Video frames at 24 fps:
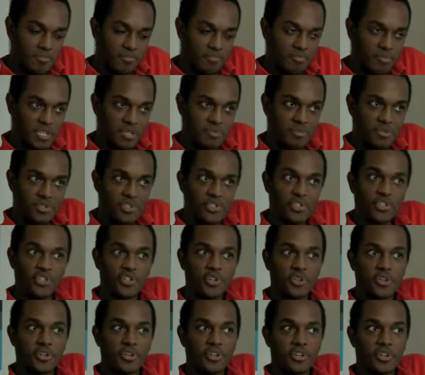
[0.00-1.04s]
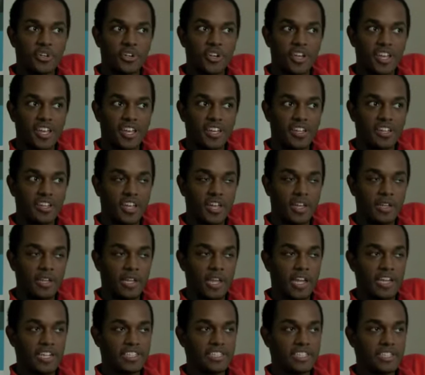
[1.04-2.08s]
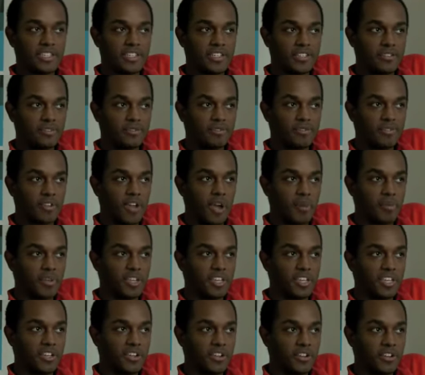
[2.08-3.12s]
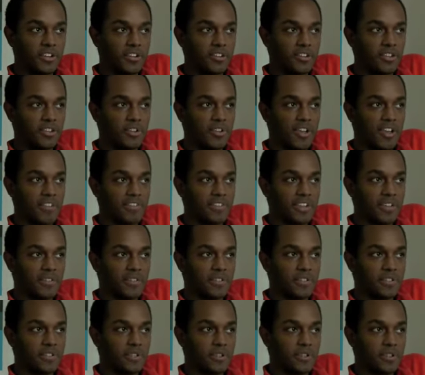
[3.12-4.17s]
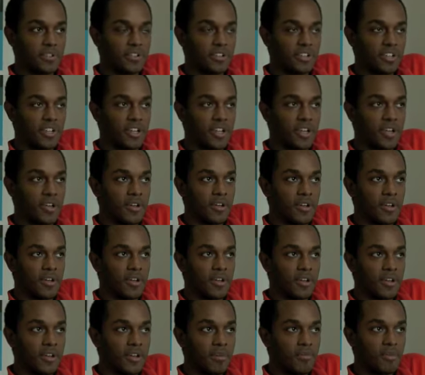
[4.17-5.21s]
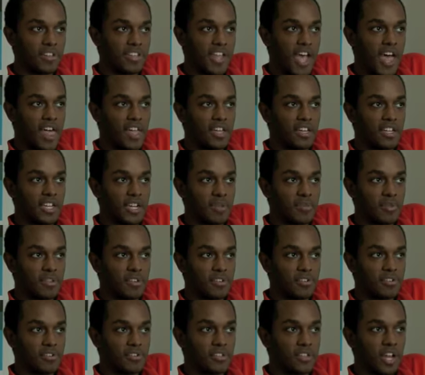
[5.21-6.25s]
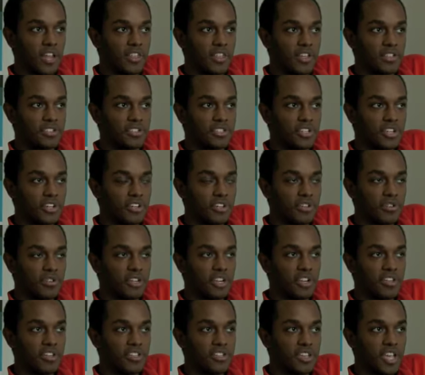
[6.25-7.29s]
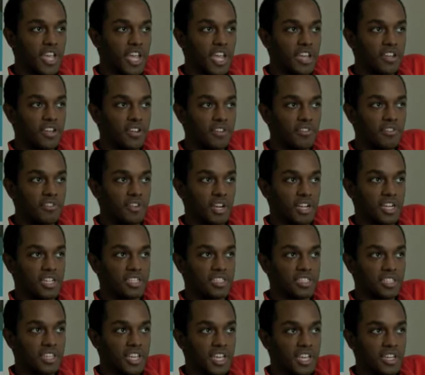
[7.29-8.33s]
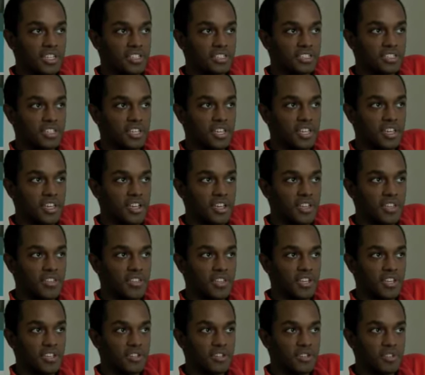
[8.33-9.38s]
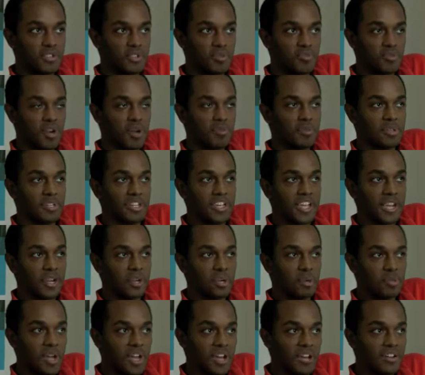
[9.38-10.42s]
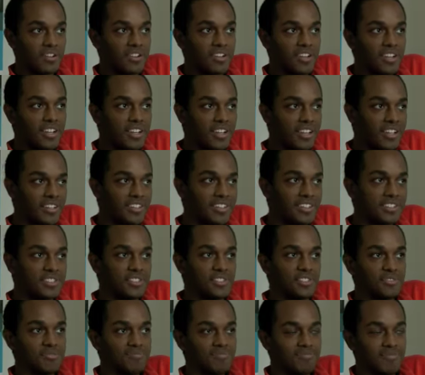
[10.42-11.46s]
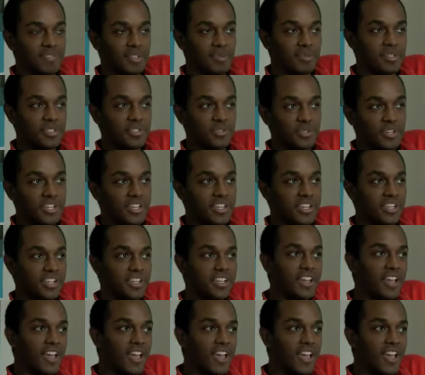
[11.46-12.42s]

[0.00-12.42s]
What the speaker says: be mature, and I guess coming here, you have to have a certain mentality. I mean, there's a lot of things you can do here that you can't do in the United States that you probably care about, such as maybe drinking.